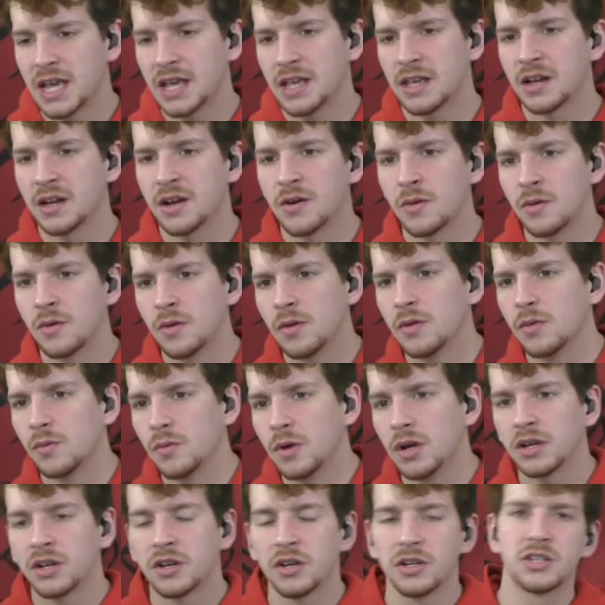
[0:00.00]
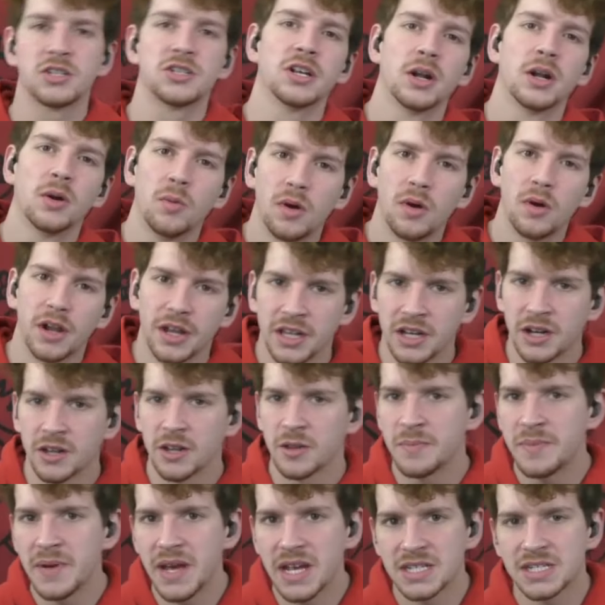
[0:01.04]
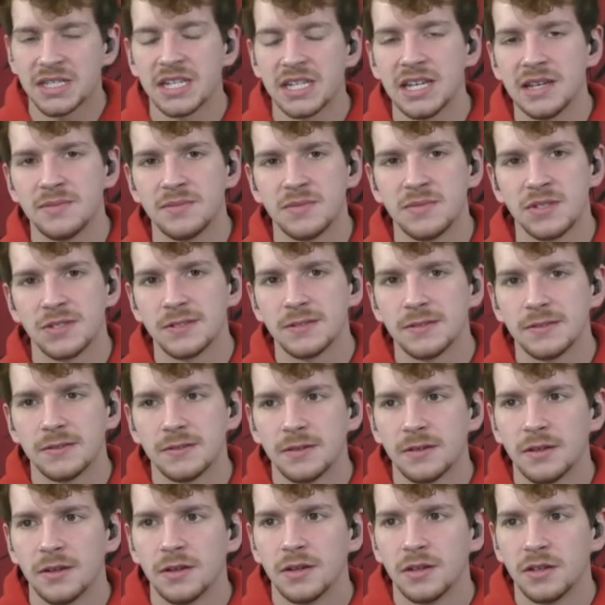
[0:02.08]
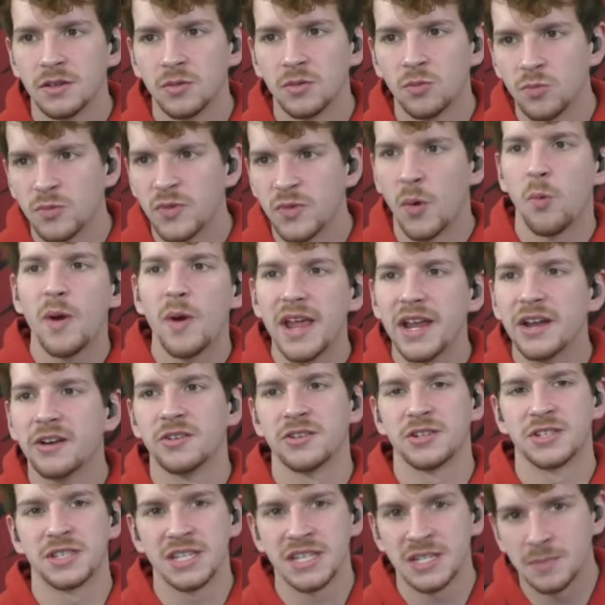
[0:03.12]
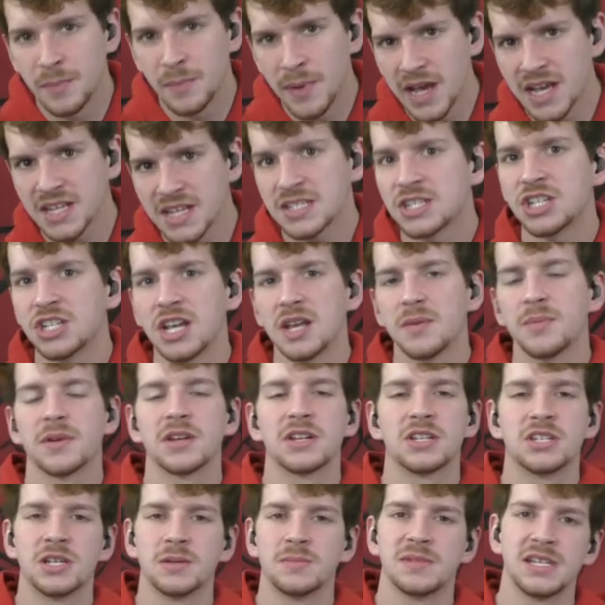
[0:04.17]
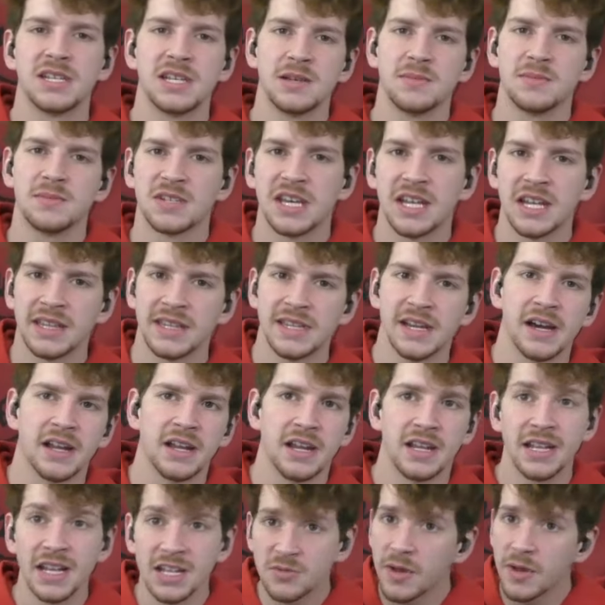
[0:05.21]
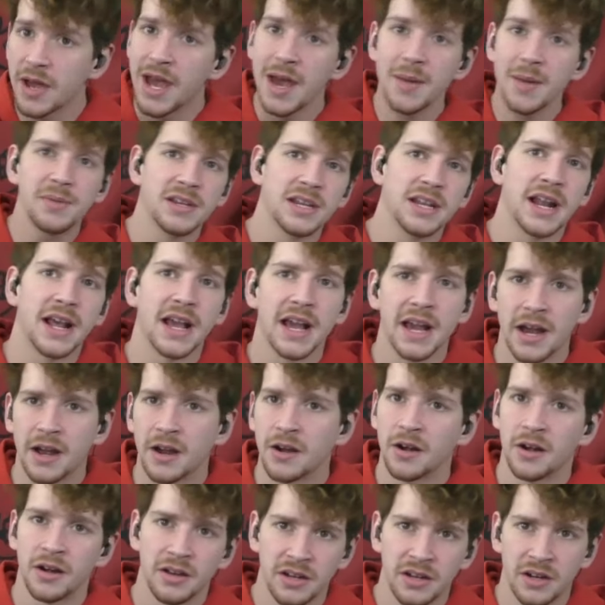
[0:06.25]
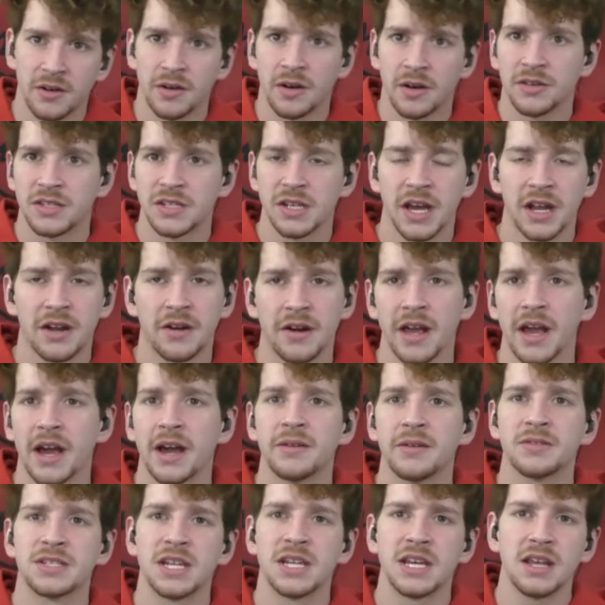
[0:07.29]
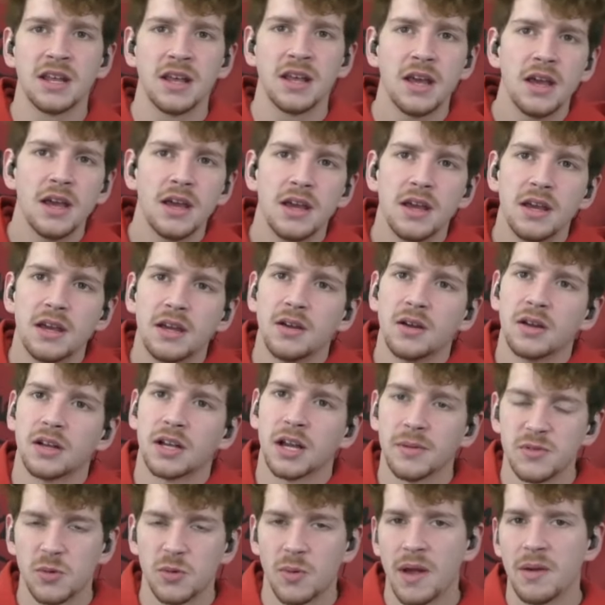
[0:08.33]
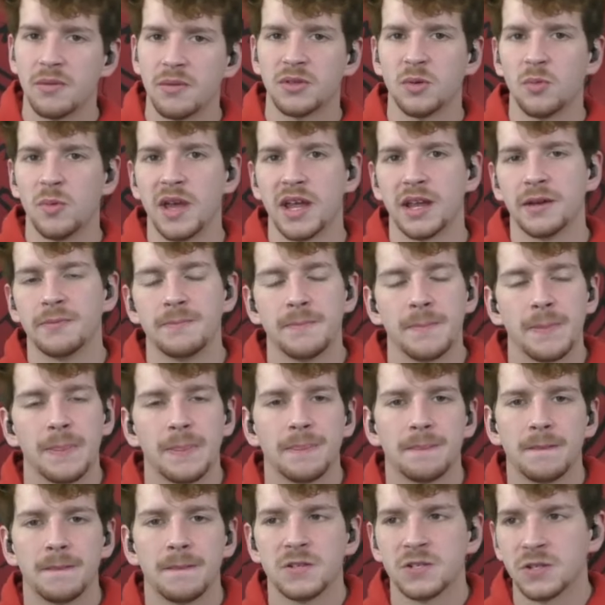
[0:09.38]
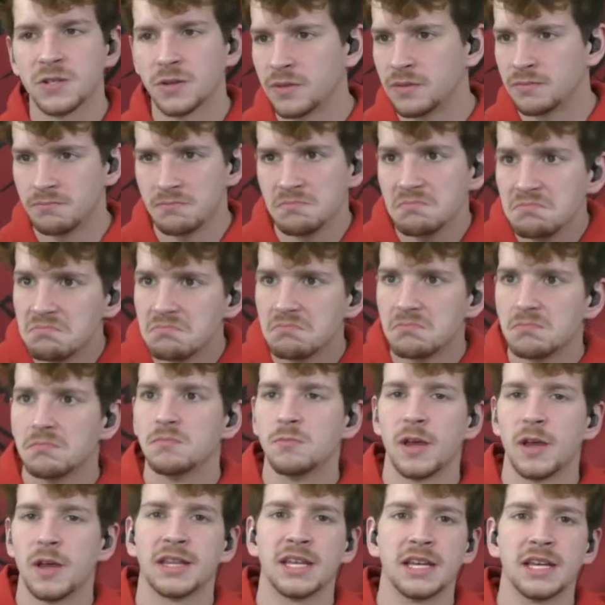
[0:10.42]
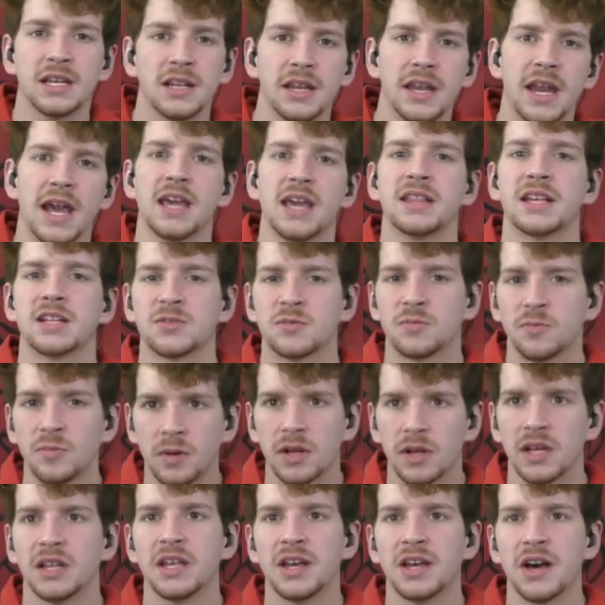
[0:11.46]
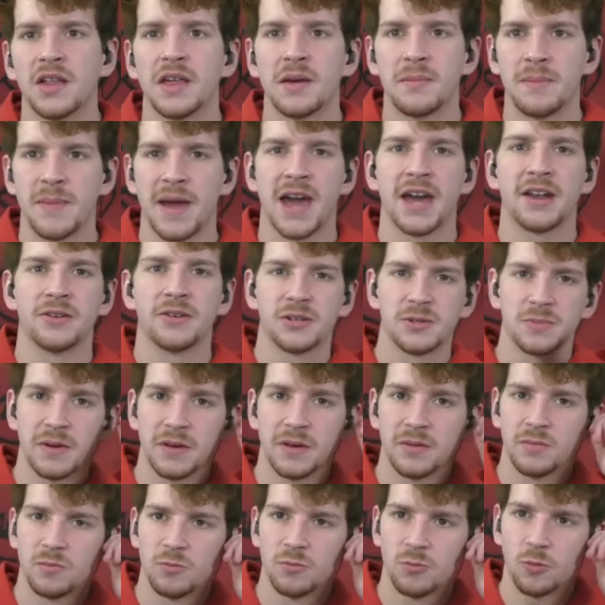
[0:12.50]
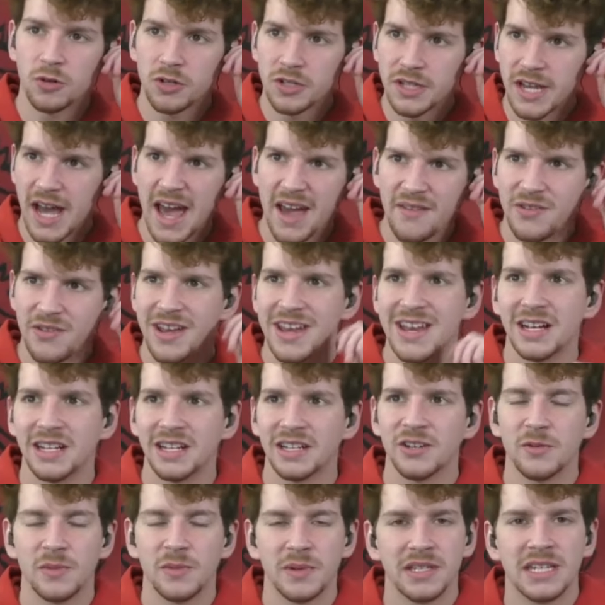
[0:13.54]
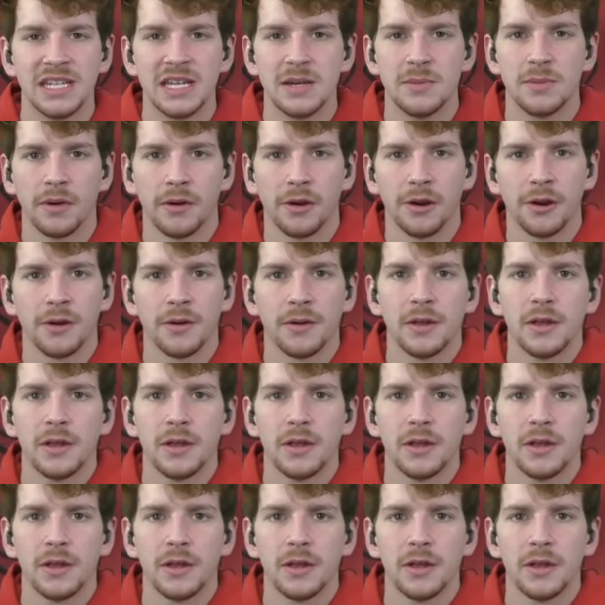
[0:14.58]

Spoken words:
coulda, shoulda, woulda. The best teams, the winners, these best championship teams get it done. And that's what happened today, on Saturday. Iowa State comes away with the win. So at the end of the day, that's really all that matters. But we're diving in a little bit deeper here.